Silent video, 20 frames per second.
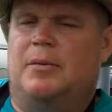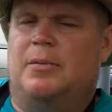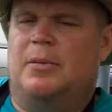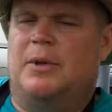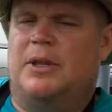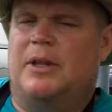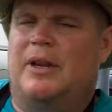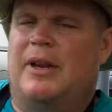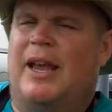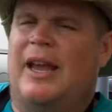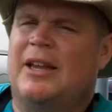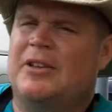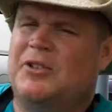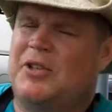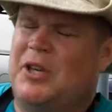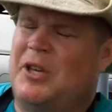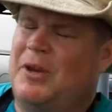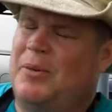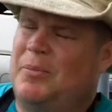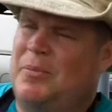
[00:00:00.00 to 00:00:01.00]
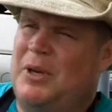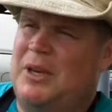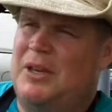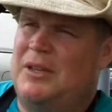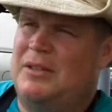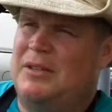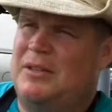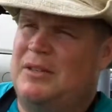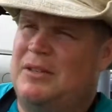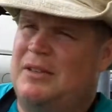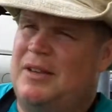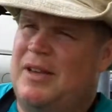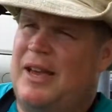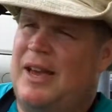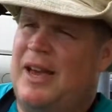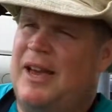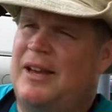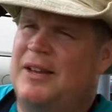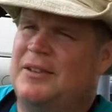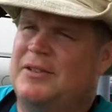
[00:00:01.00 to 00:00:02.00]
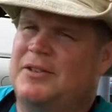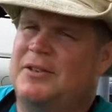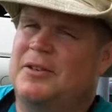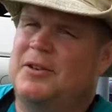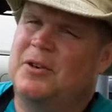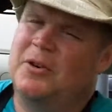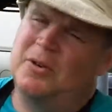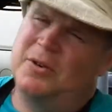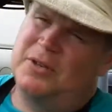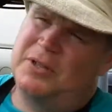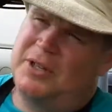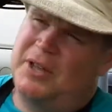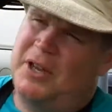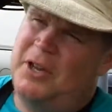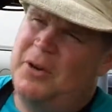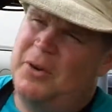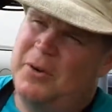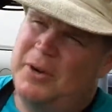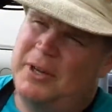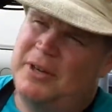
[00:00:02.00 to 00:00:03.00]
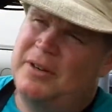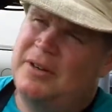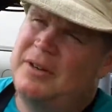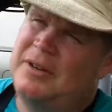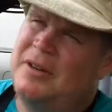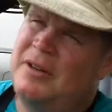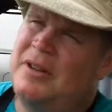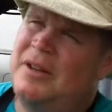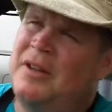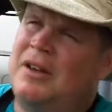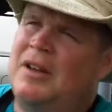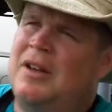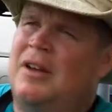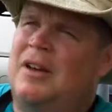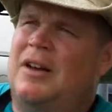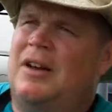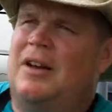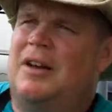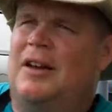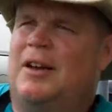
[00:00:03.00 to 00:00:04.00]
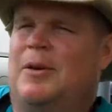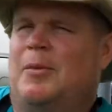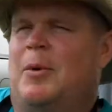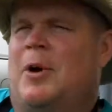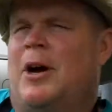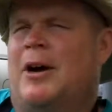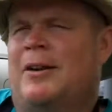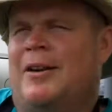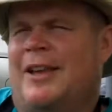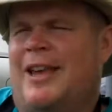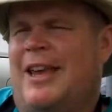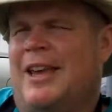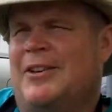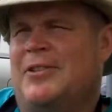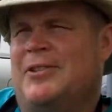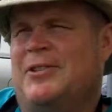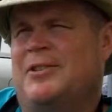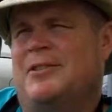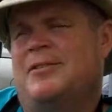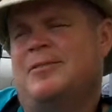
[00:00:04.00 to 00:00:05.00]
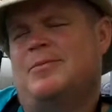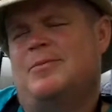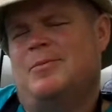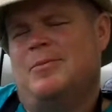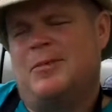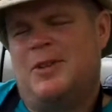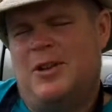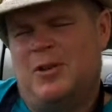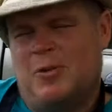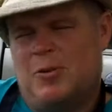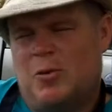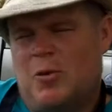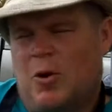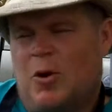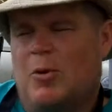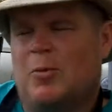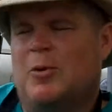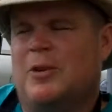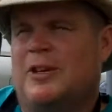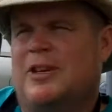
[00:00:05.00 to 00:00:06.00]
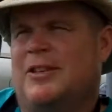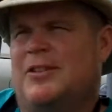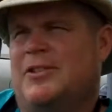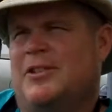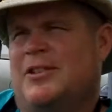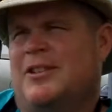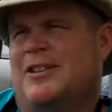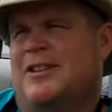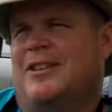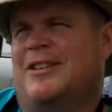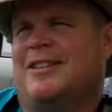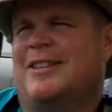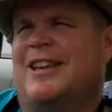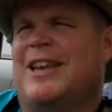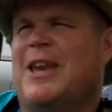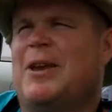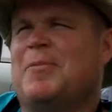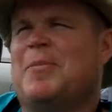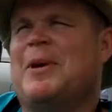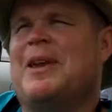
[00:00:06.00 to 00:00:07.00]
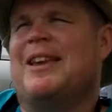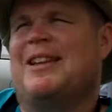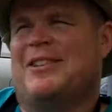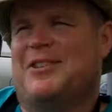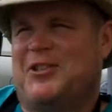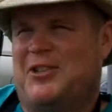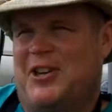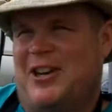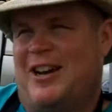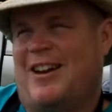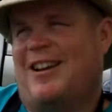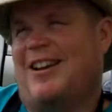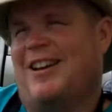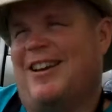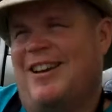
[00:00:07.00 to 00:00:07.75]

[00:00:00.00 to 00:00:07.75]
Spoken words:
but then Angie competes as girls a queuing on occasion. You know, normally just to keep me in check.